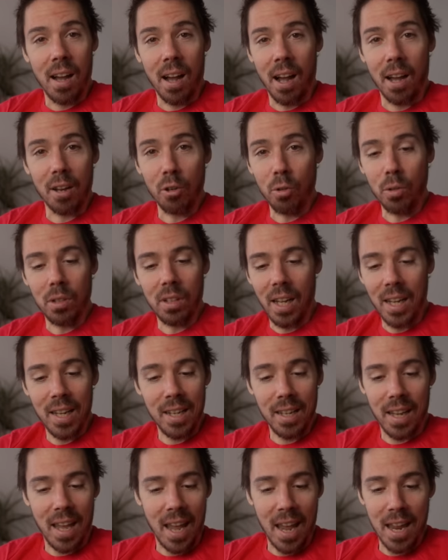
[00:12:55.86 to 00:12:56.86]
I don't
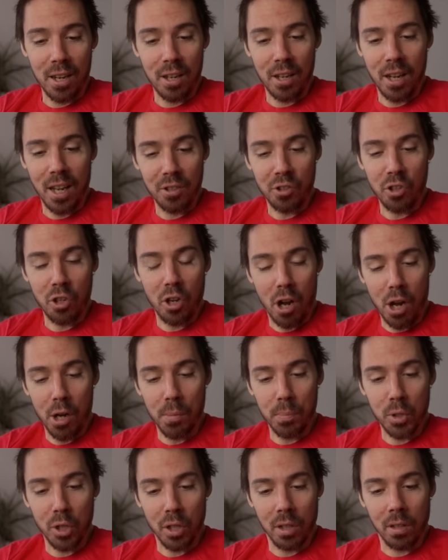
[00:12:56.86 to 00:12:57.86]
like Canon as an
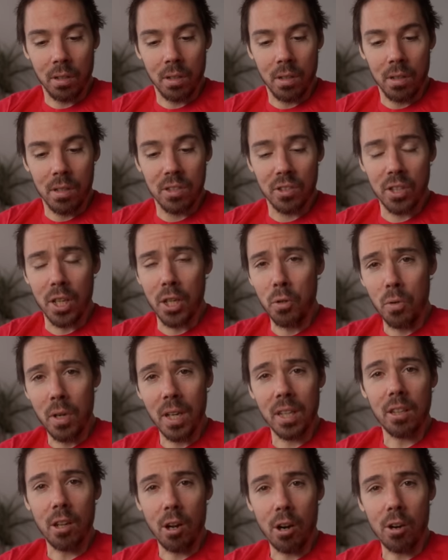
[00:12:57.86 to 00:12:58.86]
option. Say you
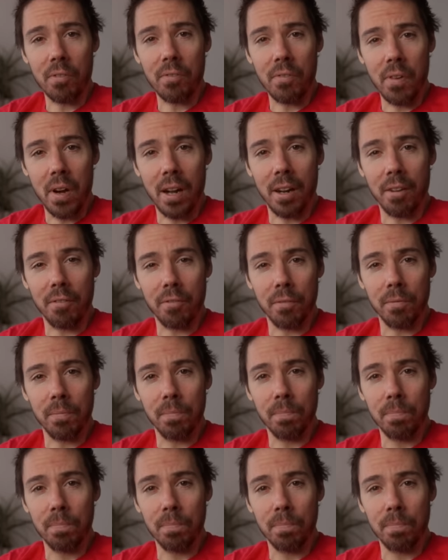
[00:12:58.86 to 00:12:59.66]
get the R5.